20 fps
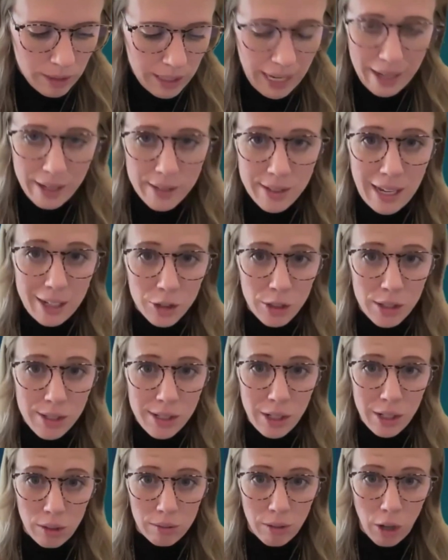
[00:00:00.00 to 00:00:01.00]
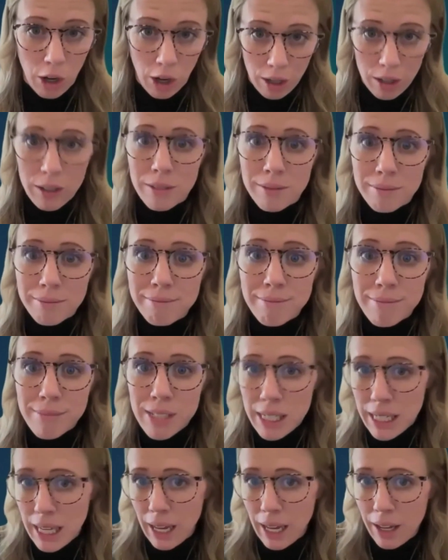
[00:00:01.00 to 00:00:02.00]
is actually still hard.
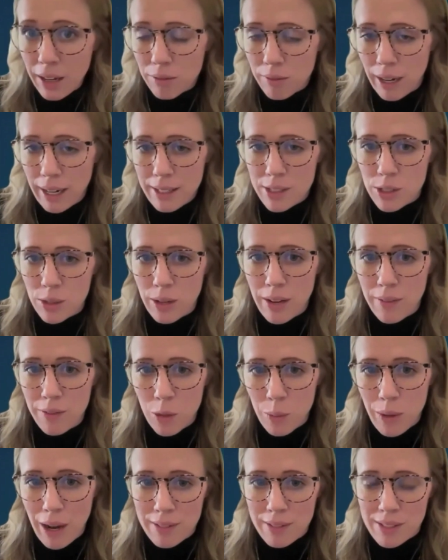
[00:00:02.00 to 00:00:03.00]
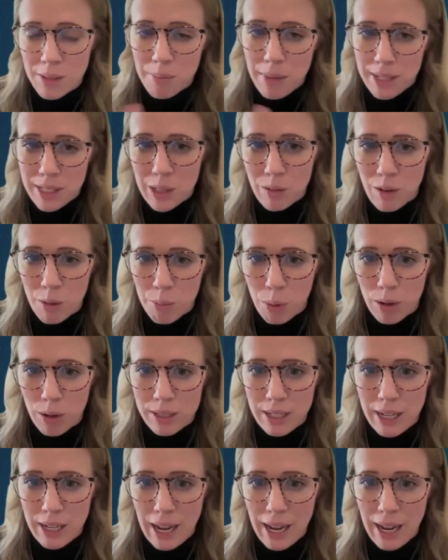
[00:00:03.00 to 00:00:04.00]
to get, right? So even though we have this amazing
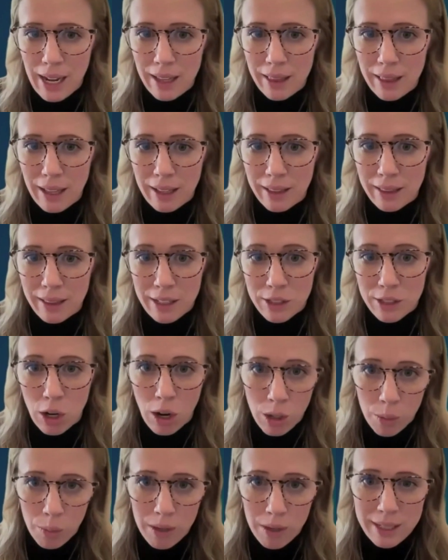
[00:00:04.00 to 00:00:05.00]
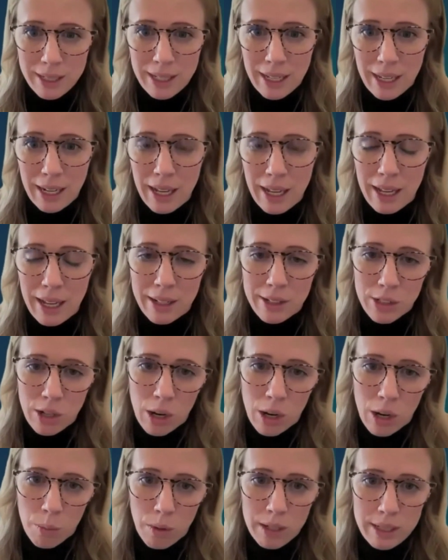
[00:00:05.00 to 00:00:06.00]
report today, like it's hard work to get it, and it's
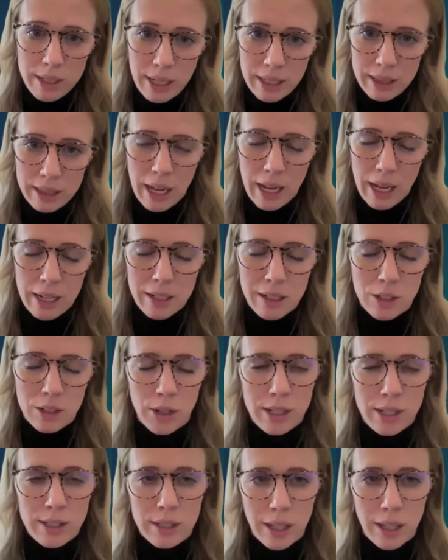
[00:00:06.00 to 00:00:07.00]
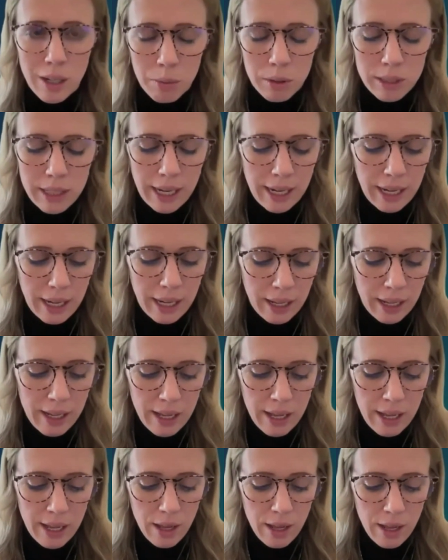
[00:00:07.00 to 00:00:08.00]
hard work to get that into translatable data.
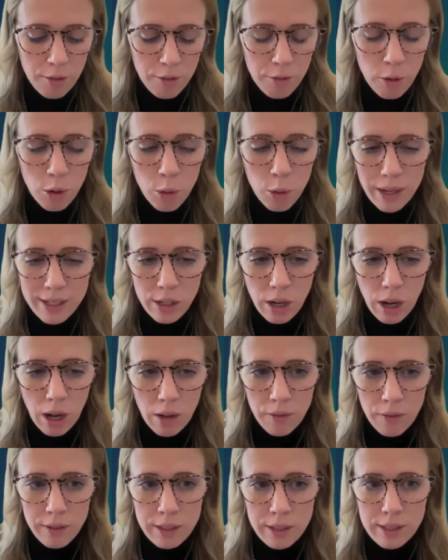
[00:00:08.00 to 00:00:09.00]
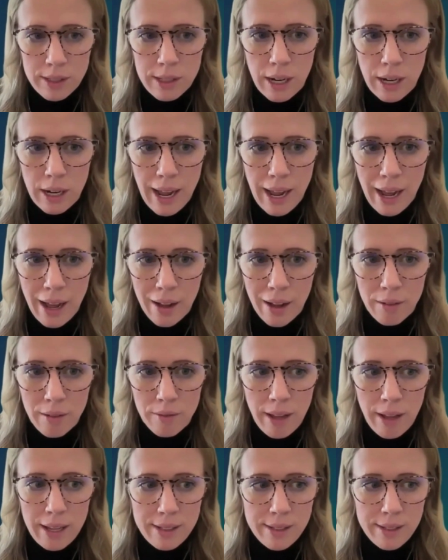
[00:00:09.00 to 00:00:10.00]
Food waste often does not
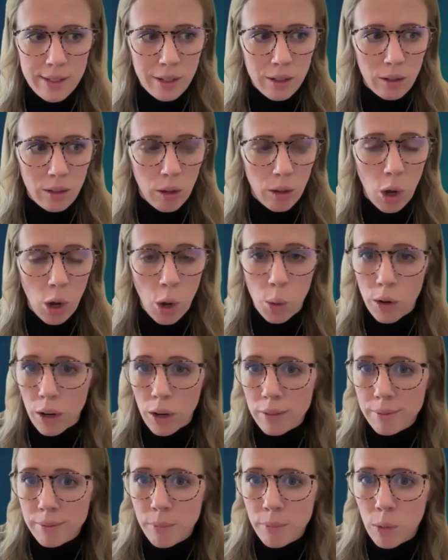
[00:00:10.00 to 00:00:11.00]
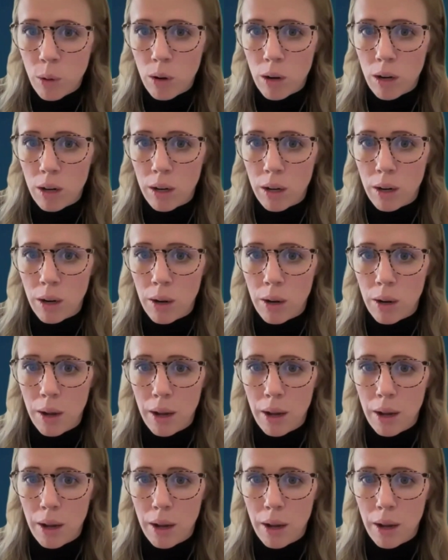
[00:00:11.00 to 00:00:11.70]
have a single owner or